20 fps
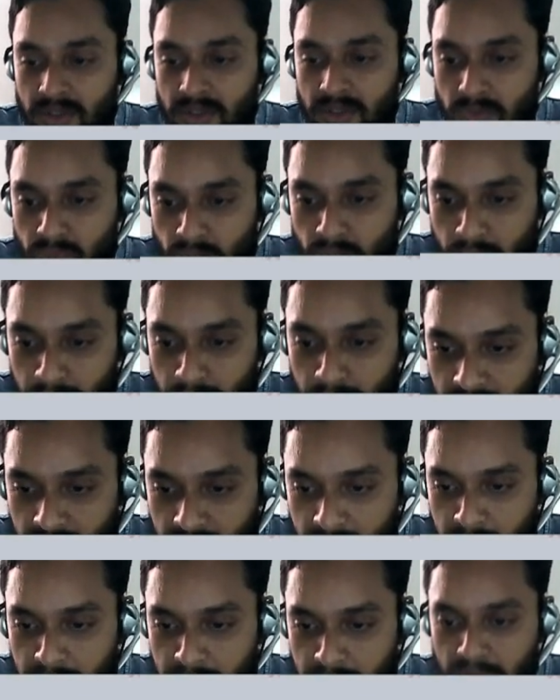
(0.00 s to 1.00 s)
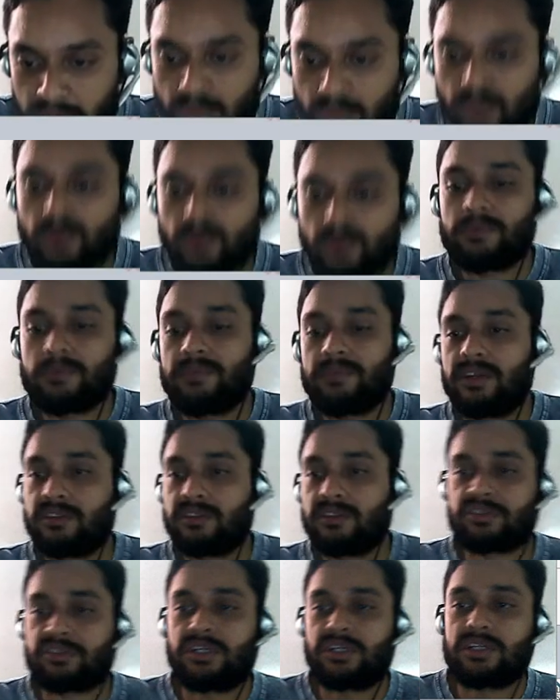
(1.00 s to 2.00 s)
So here you need to look at the
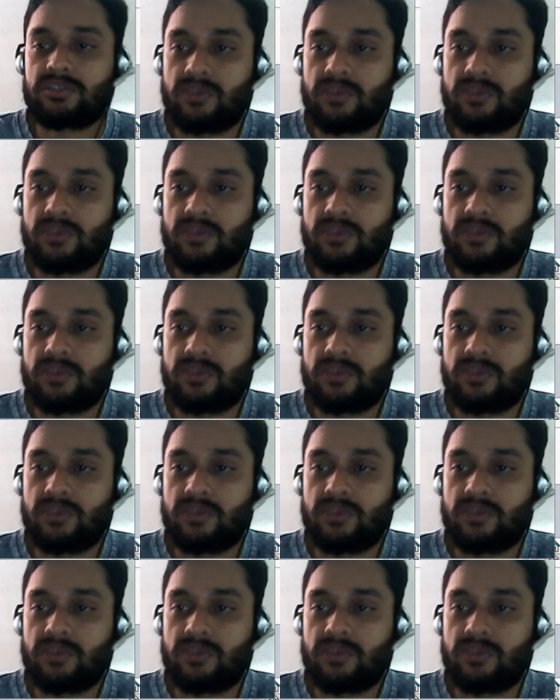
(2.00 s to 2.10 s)
status